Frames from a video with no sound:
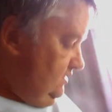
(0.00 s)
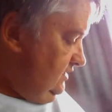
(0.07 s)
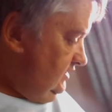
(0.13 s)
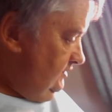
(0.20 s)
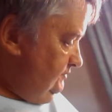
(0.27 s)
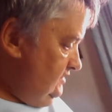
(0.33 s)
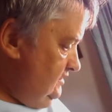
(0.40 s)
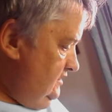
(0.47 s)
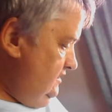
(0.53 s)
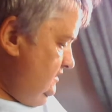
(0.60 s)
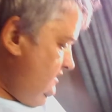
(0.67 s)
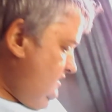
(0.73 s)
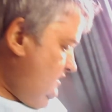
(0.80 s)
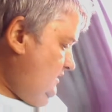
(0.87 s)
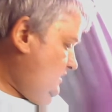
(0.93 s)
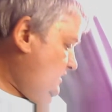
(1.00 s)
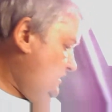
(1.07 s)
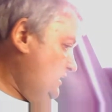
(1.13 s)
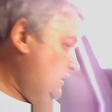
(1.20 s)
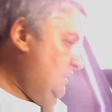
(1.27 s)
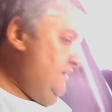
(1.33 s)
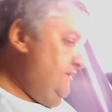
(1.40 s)
clips
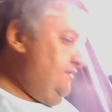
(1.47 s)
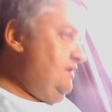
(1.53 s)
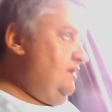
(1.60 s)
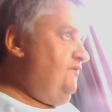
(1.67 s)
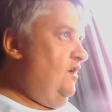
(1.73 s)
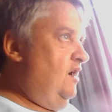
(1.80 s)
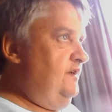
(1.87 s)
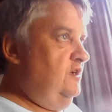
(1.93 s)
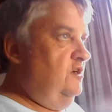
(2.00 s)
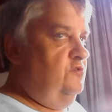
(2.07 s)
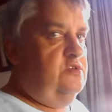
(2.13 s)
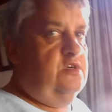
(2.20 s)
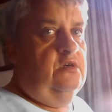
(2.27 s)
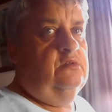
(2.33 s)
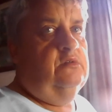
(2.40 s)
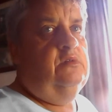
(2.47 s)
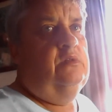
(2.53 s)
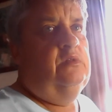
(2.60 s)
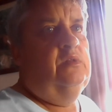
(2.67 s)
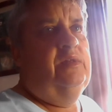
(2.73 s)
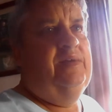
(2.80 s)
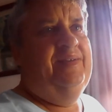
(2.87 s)
at the Vine Hotel.
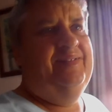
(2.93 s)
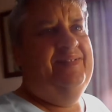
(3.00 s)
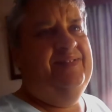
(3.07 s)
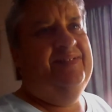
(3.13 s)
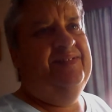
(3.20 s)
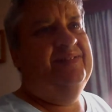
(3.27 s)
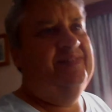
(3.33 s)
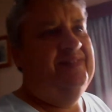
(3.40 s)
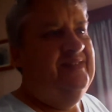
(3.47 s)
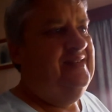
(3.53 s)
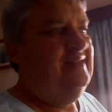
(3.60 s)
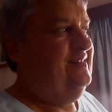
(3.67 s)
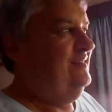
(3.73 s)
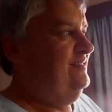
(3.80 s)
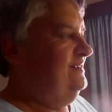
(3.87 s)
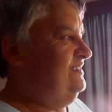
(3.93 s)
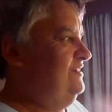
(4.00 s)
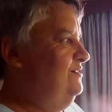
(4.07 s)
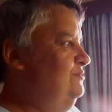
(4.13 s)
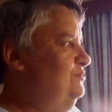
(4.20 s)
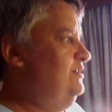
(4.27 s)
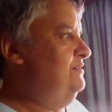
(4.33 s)

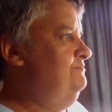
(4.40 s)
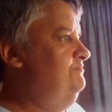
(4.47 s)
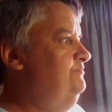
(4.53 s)
So